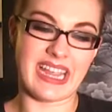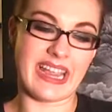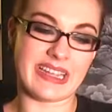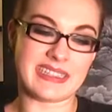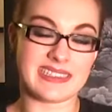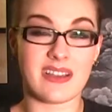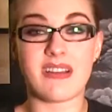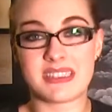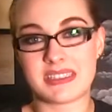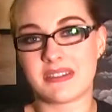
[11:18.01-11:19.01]
and
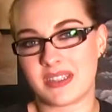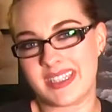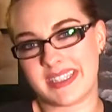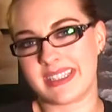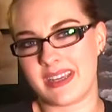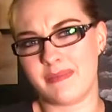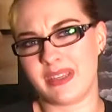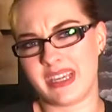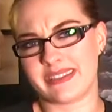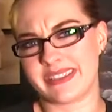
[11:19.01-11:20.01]
also the
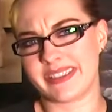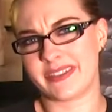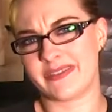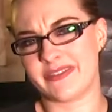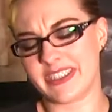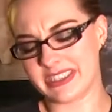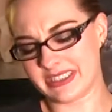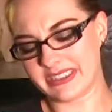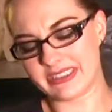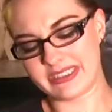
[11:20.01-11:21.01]
same cancer
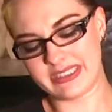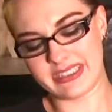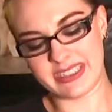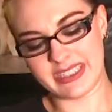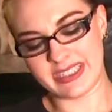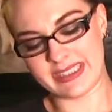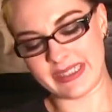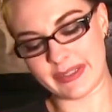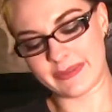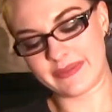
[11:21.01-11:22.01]
fear.
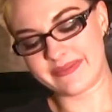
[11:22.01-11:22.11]
So,